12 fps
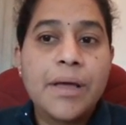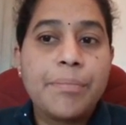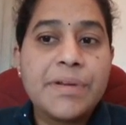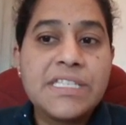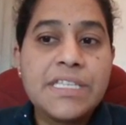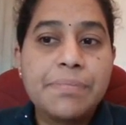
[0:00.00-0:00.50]

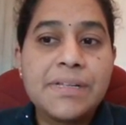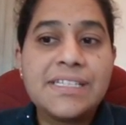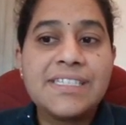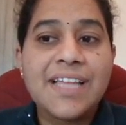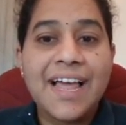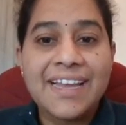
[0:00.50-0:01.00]

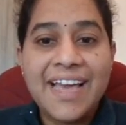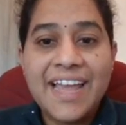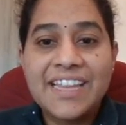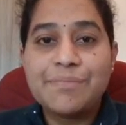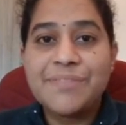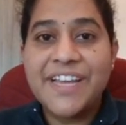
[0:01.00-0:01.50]
Principles,
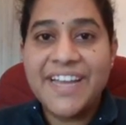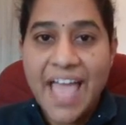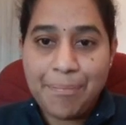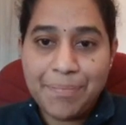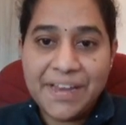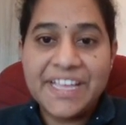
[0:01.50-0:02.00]
Algorithms and
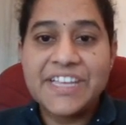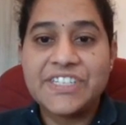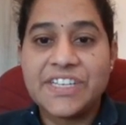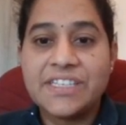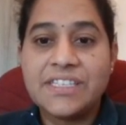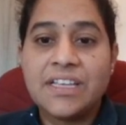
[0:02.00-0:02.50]

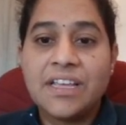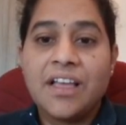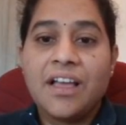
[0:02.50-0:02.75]
Applications.